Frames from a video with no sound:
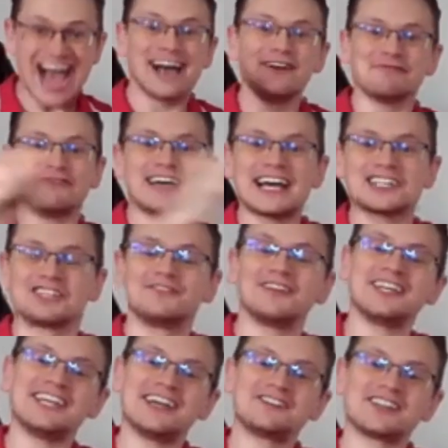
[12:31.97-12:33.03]
Reaction
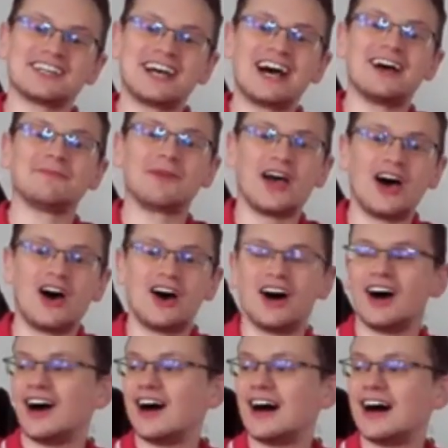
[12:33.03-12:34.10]
video to come,
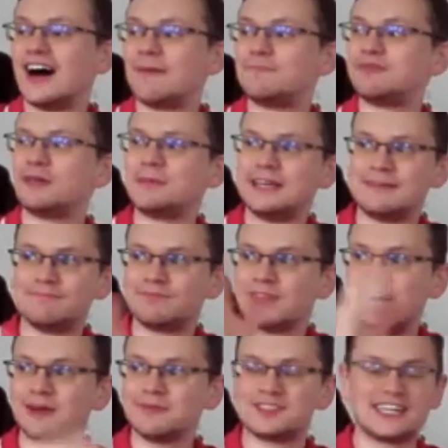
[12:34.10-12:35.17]
probably
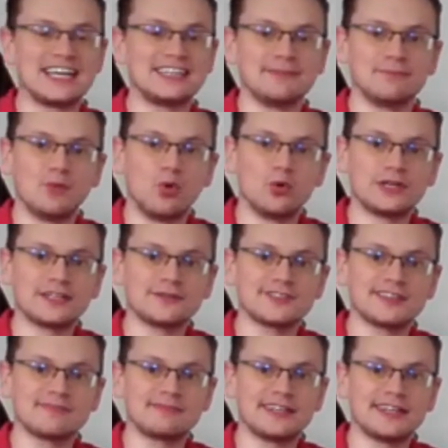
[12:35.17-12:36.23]
I would say in the morning or
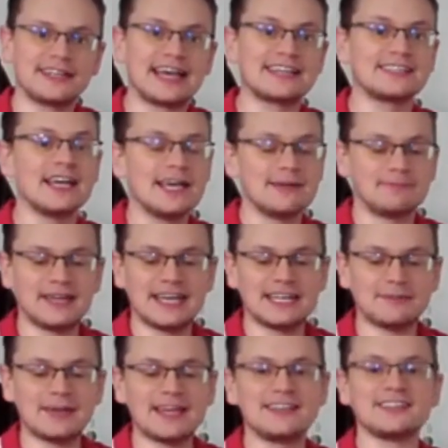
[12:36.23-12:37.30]
something like that. But in the
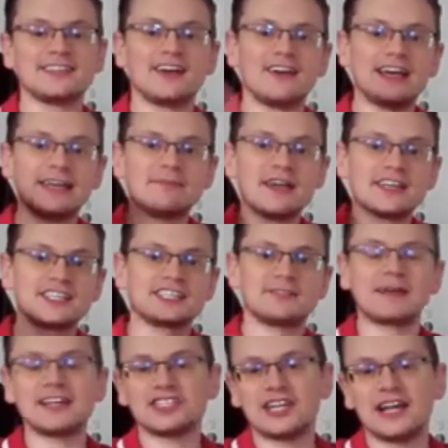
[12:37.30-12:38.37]
meantime,
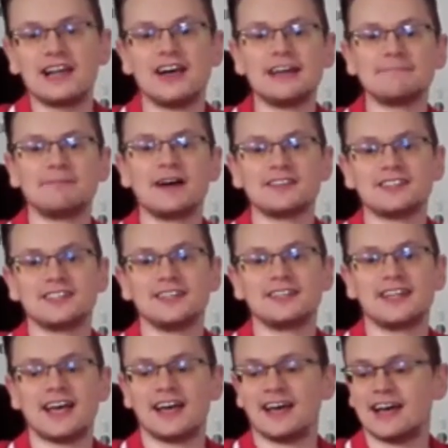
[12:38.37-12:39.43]
smash that like button
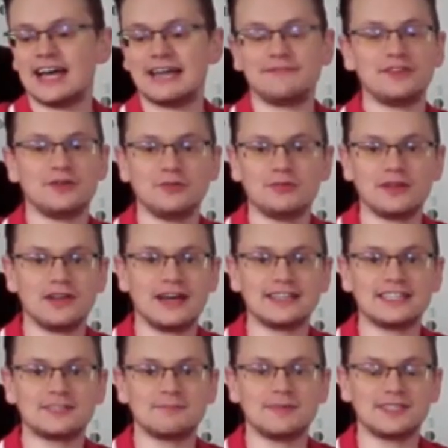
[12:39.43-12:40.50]
if you like
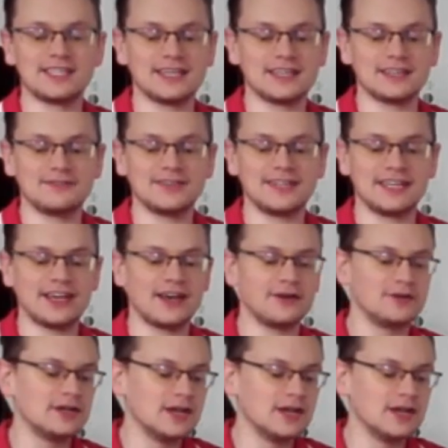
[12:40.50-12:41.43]
this particular video.